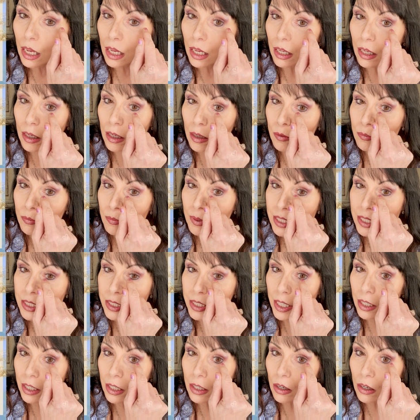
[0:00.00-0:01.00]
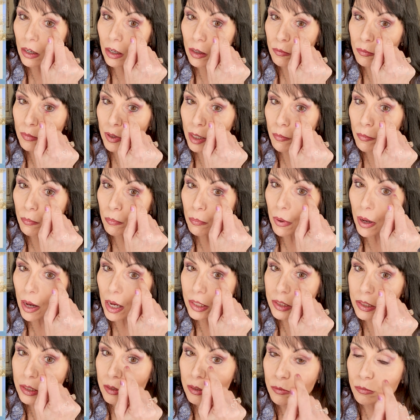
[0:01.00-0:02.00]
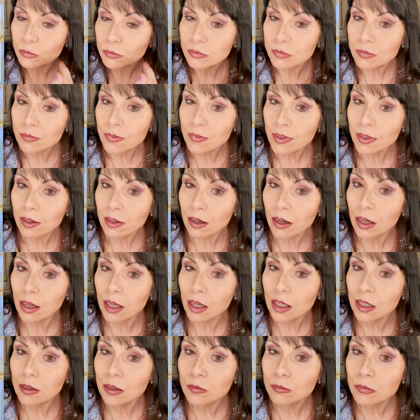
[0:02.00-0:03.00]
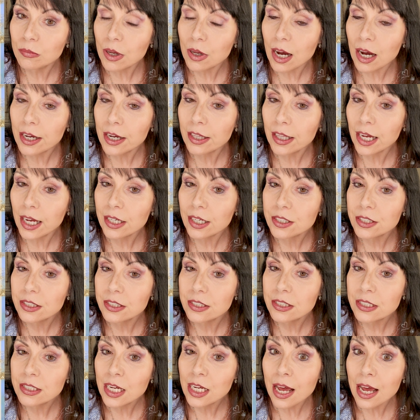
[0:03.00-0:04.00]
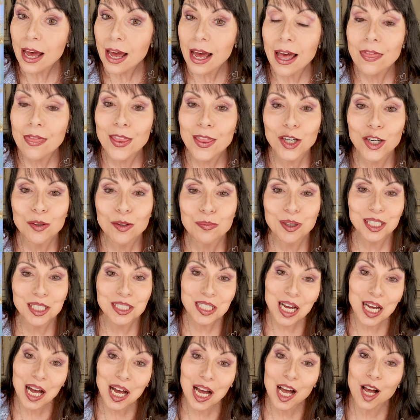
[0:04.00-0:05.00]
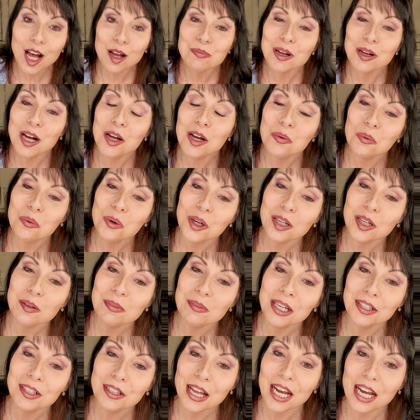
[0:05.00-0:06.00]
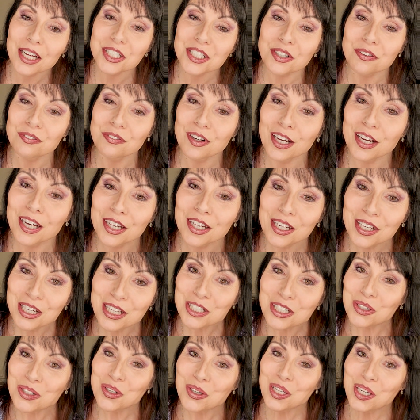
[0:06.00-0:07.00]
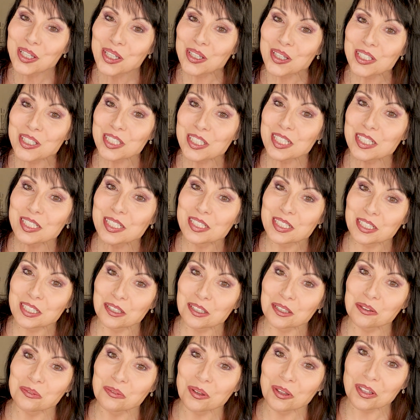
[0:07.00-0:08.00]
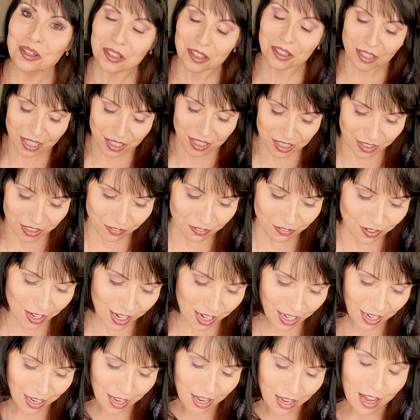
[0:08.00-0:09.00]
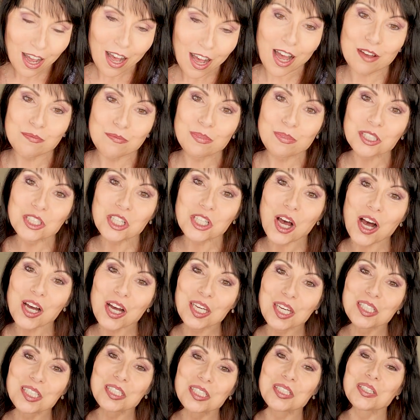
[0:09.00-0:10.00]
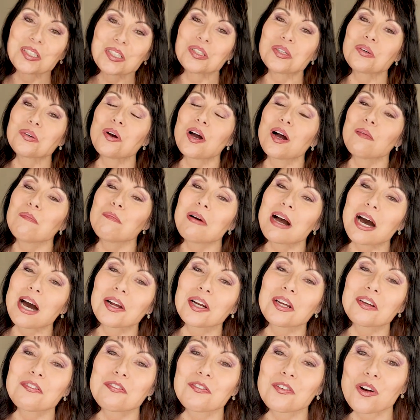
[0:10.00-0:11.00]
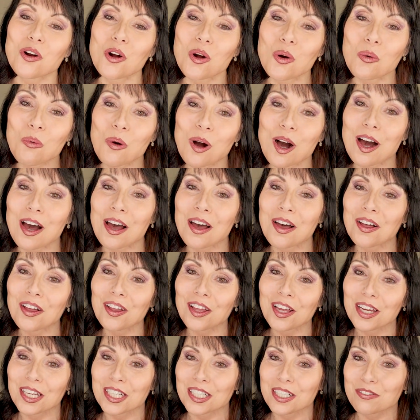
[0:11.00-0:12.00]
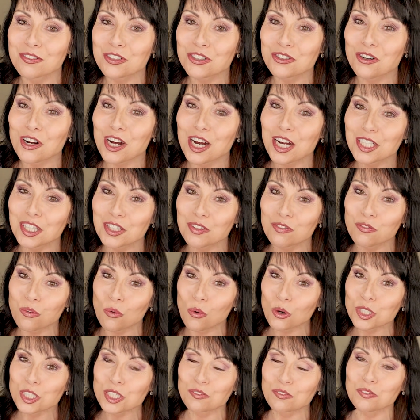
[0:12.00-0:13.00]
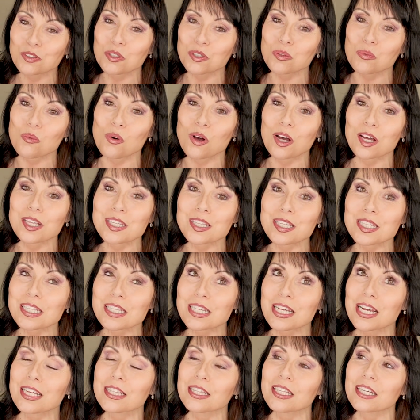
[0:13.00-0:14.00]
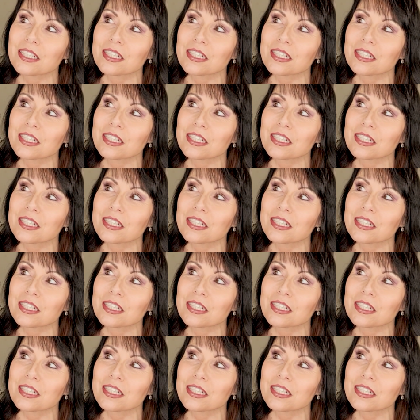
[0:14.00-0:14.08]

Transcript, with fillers: uh, mascara on my bottom um, eyelashes and then on my top, I'm wearing my Lashify. So here's the deal with the Lashify. I've been talking to you about it for a while and I've tried four different ones and